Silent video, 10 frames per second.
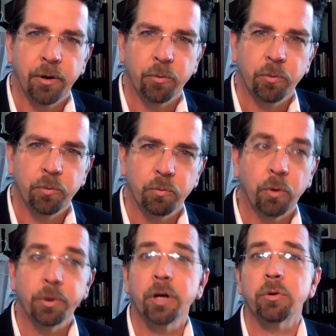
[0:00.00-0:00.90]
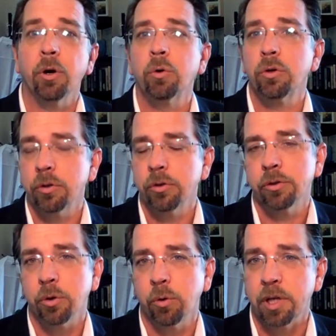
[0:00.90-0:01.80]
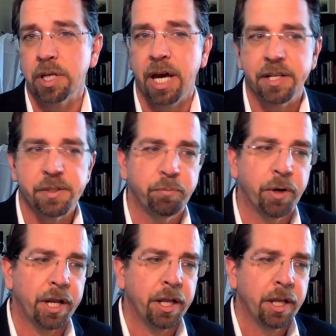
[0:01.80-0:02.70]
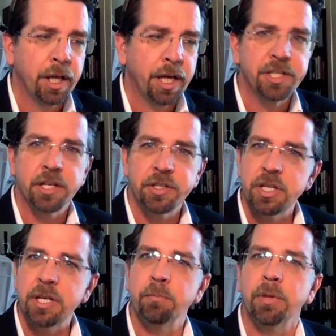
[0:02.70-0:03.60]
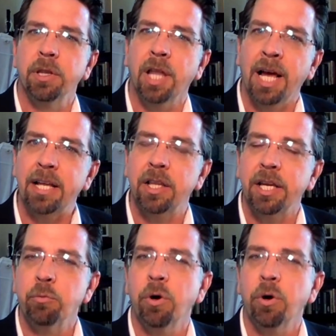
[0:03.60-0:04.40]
Yeah, well, we don't know totally yet, but it does seem likely.